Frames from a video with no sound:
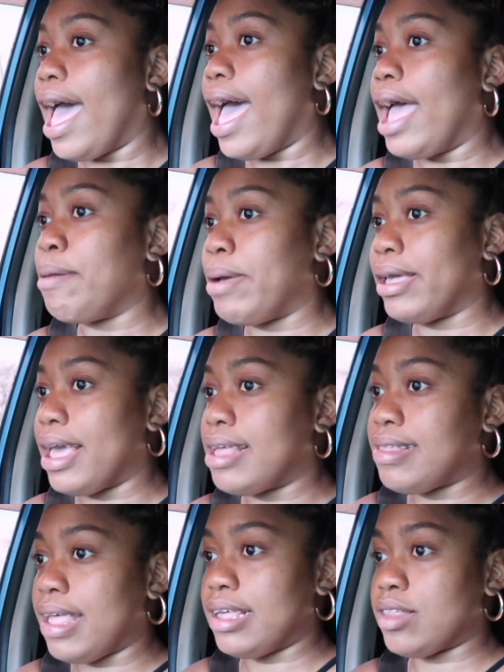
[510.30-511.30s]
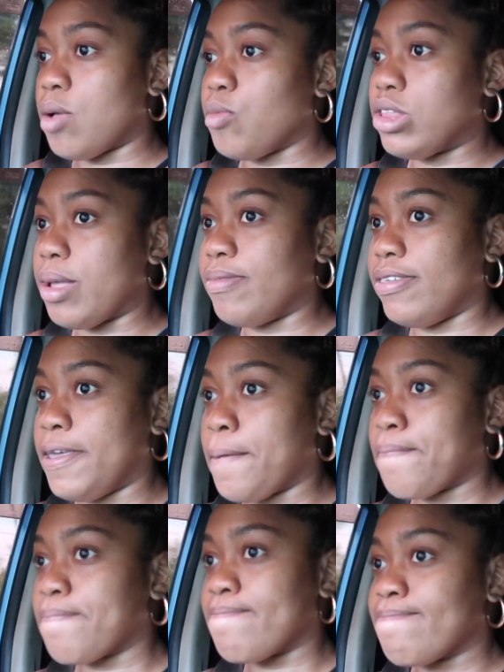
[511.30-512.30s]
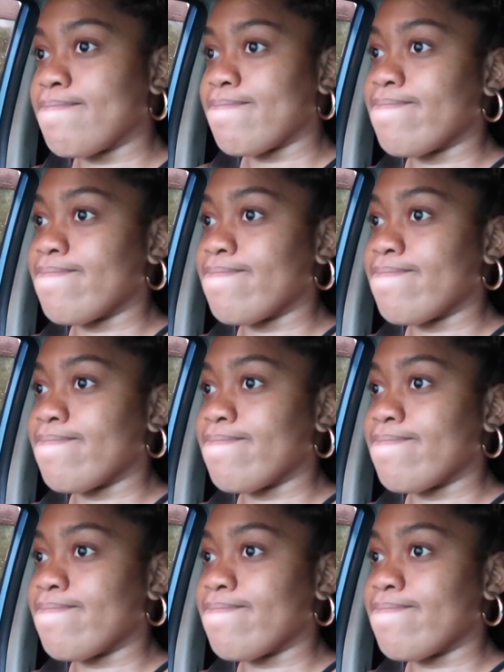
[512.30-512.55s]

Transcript: And my gas tank is almost empty. So